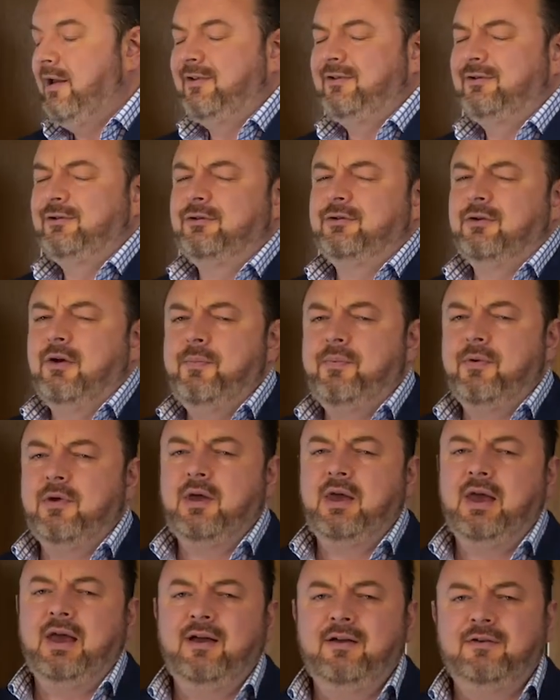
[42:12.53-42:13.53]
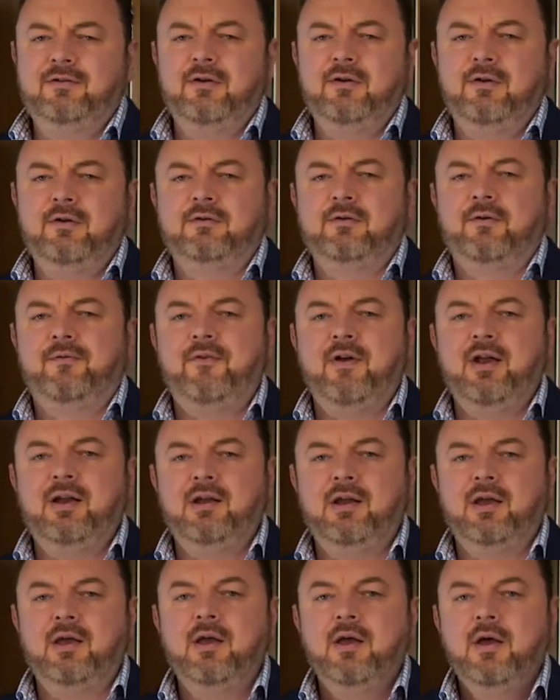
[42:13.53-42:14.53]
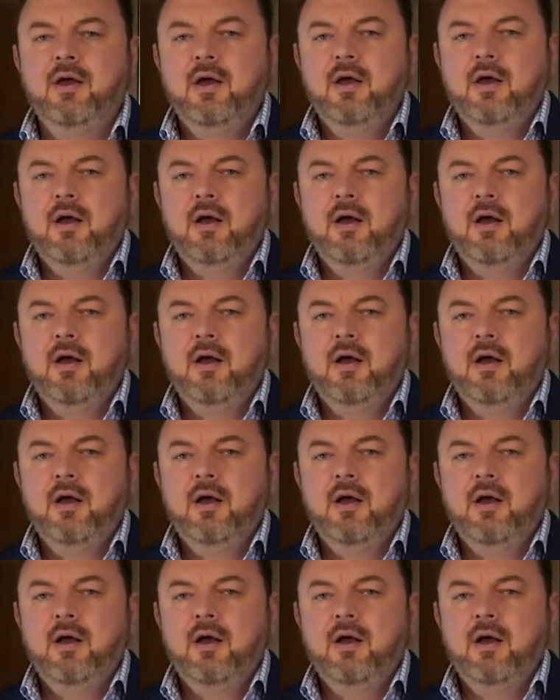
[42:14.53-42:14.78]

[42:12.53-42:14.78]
It's super easy, user-friendly.